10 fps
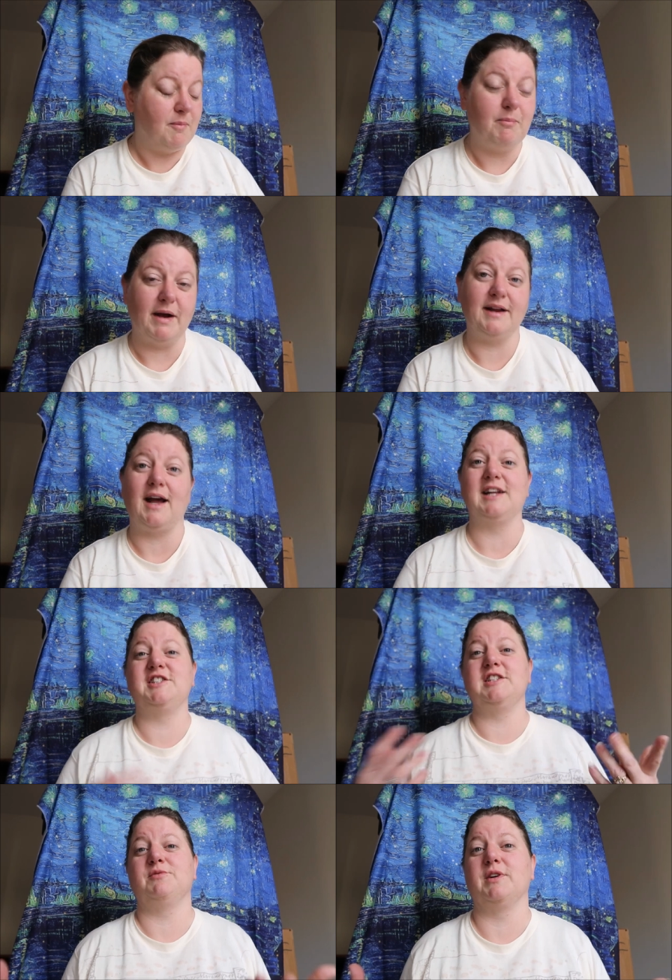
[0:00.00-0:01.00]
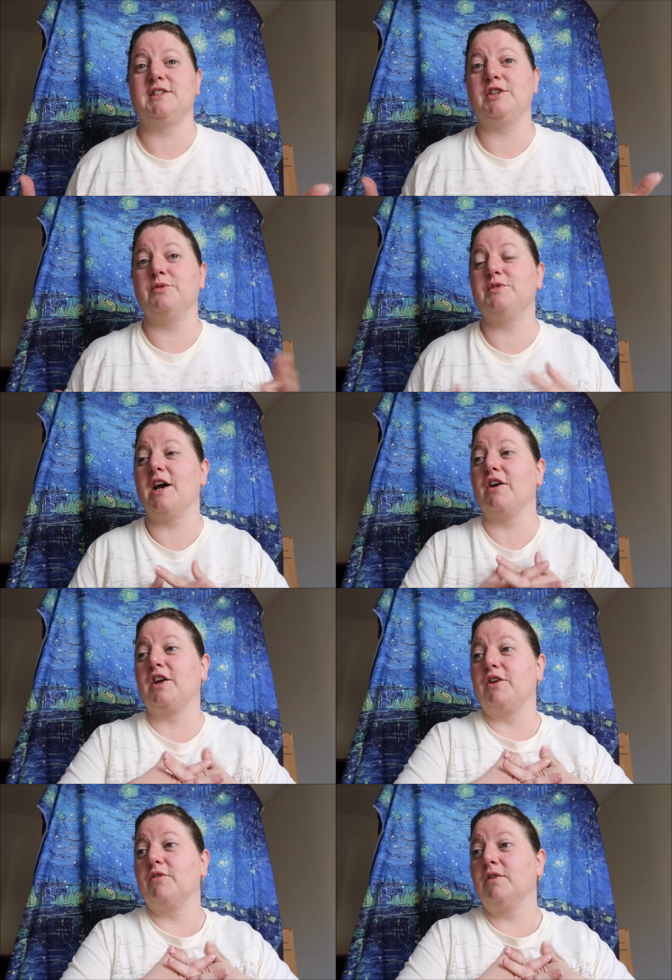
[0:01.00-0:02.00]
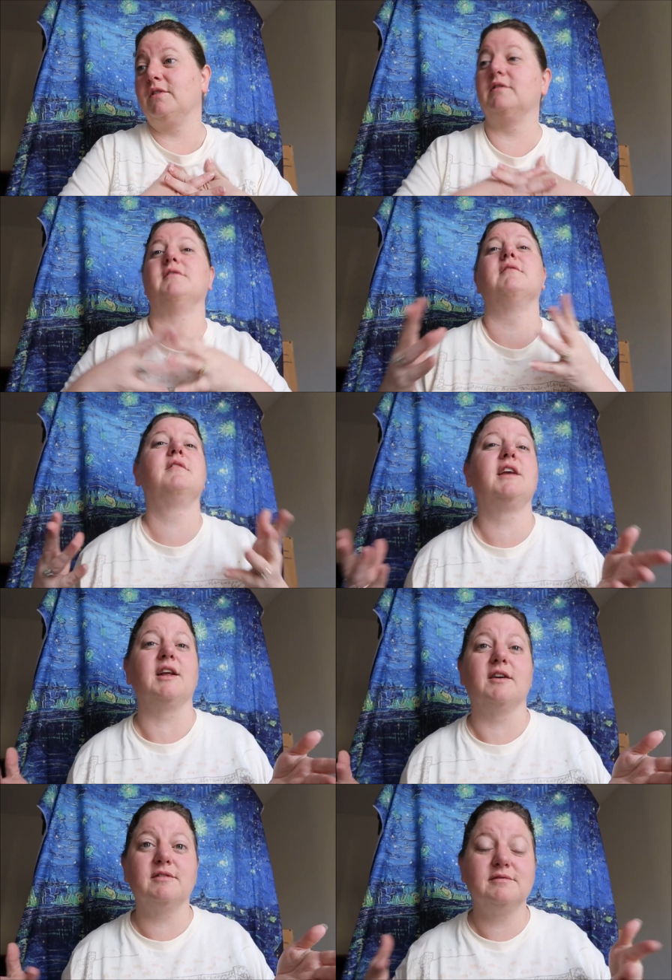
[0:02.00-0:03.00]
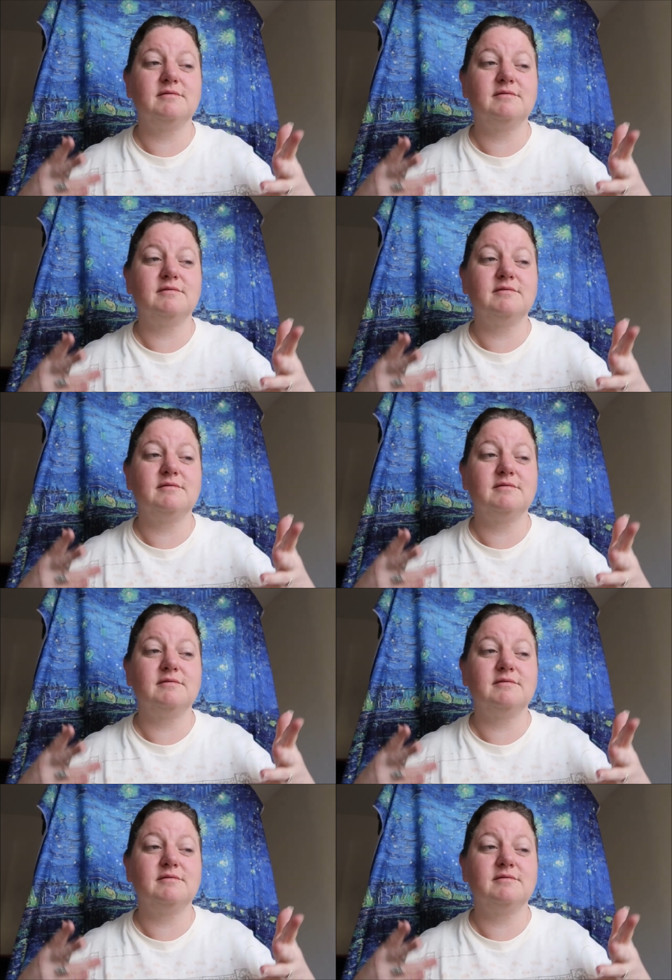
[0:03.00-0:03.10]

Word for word: but I did want to tell you you know